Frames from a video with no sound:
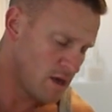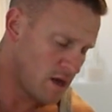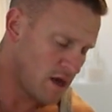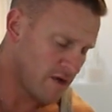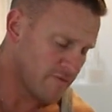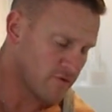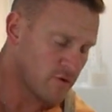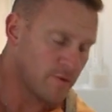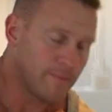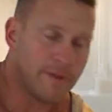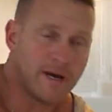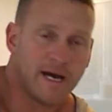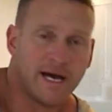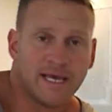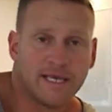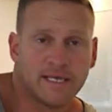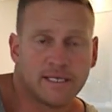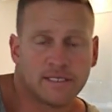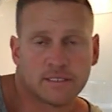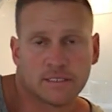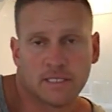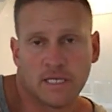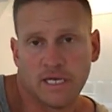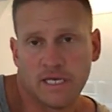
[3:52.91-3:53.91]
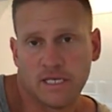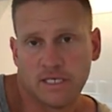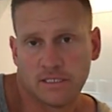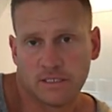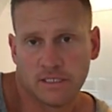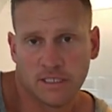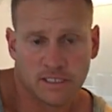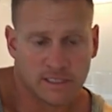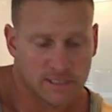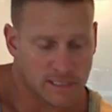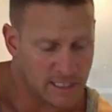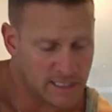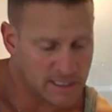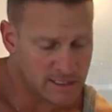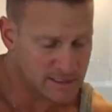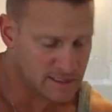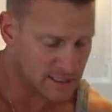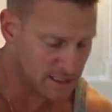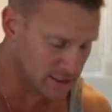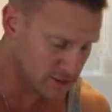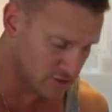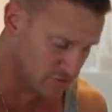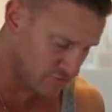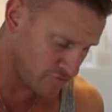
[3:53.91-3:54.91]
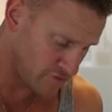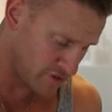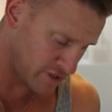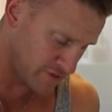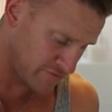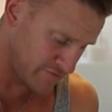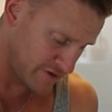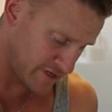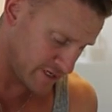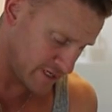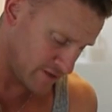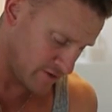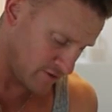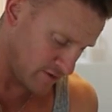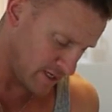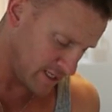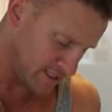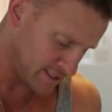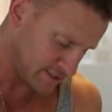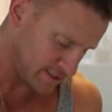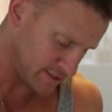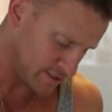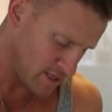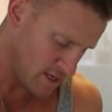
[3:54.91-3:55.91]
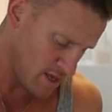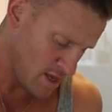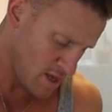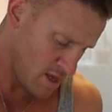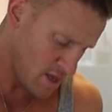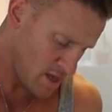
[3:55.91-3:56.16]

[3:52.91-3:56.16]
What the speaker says: I've got my hake steaks. These hake steaks are really, really nice.